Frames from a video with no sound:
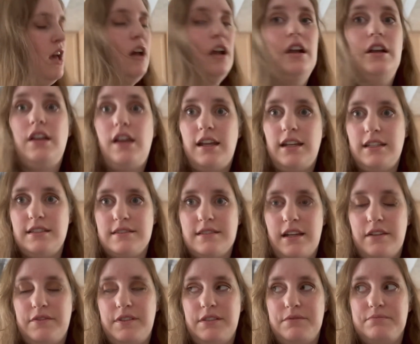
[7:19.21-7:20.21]
Or not iced
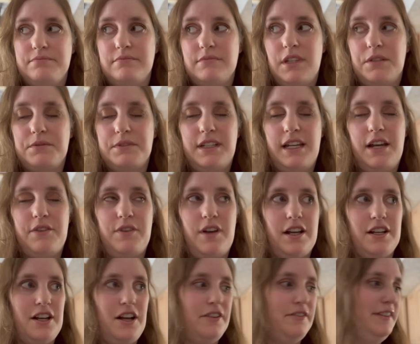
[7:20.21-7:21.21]
coffee, I'm gonna have hot
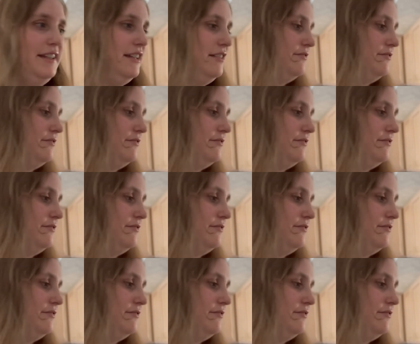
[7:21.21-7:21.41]
coffee.